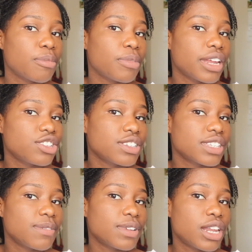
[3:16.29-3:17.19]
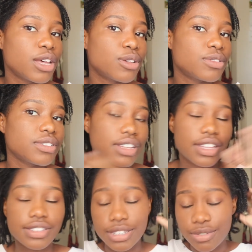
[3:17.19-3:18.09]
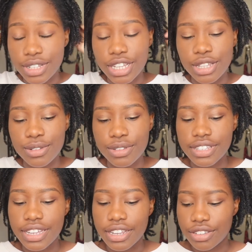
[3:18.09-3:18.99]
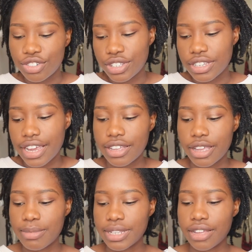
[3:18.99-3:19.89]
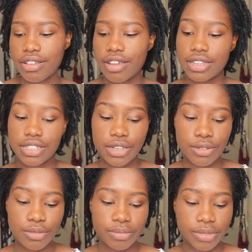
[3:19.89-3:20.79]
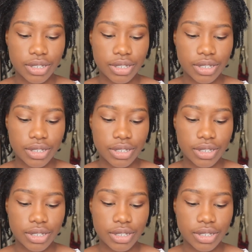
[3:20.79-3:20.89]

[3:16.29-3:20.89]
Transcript: But I just leave it alone. Unless it's really loose, then it just kind of comes out on its own.